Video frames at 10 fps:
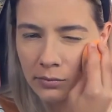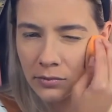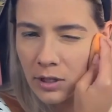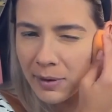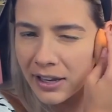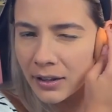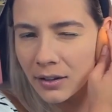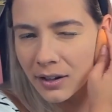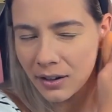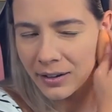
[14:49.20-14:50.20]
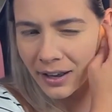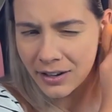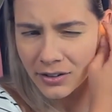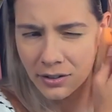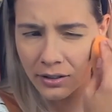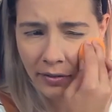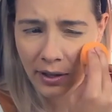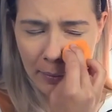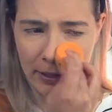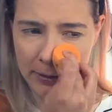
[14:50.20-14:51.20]
make it look unnatural, if
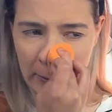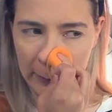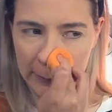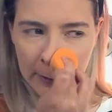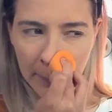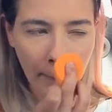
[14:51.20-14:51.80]
that makes sense.